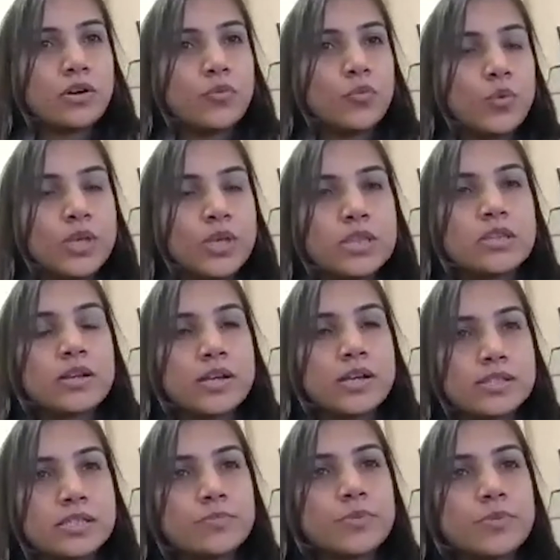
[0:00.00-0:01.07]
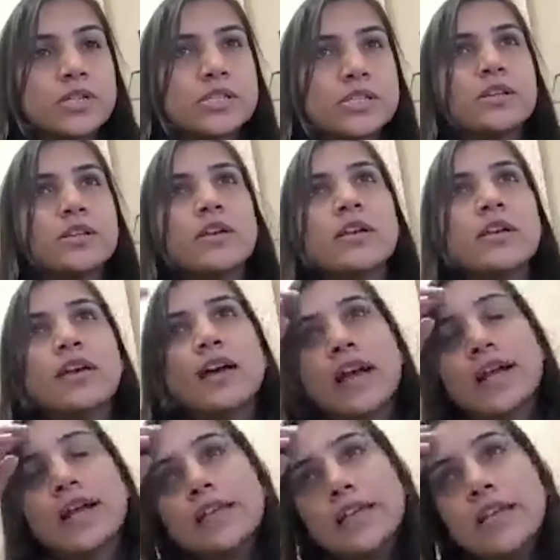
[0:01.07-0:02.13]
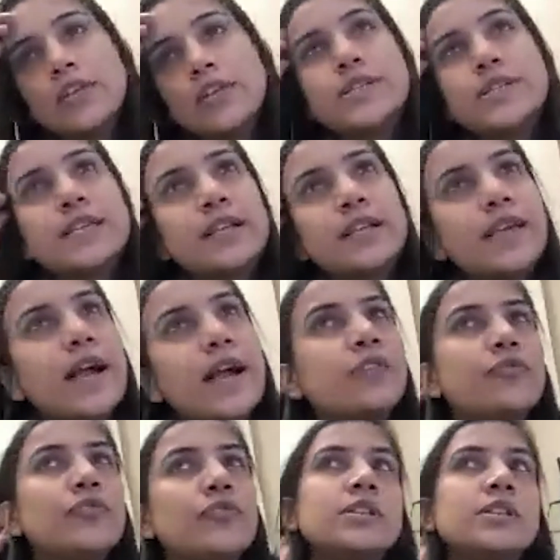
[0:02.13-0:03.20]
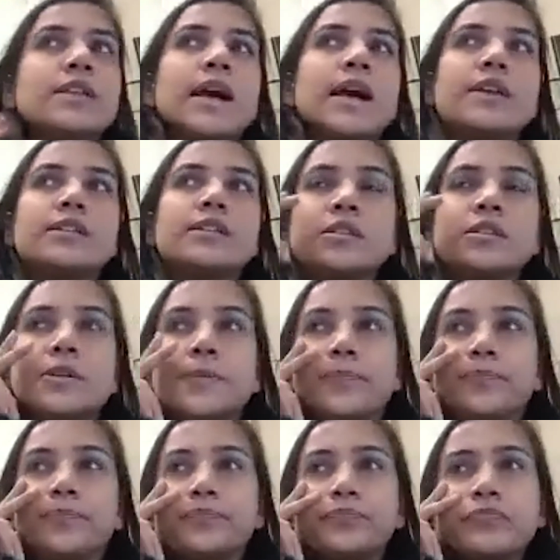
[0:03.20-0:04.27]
with the customers, I think increasingly I feel that um,